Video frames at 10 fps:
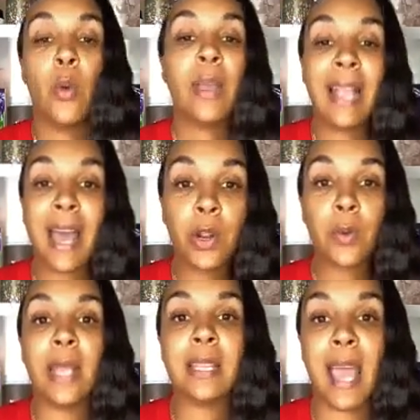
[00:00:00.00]
We got to
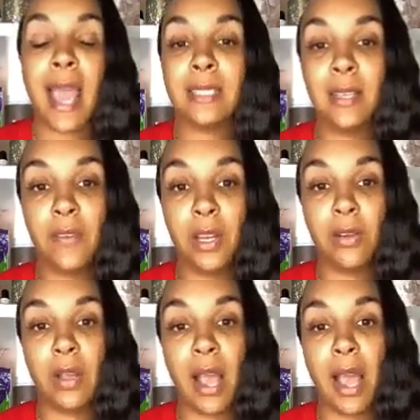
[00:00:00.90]
create the activity,
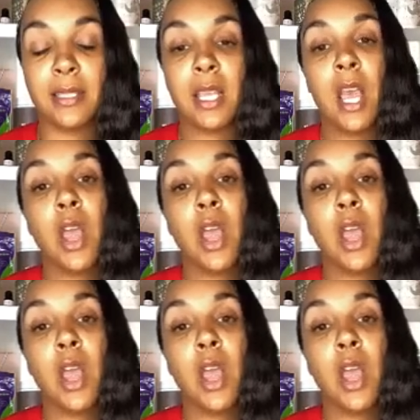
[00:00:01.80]
you guys.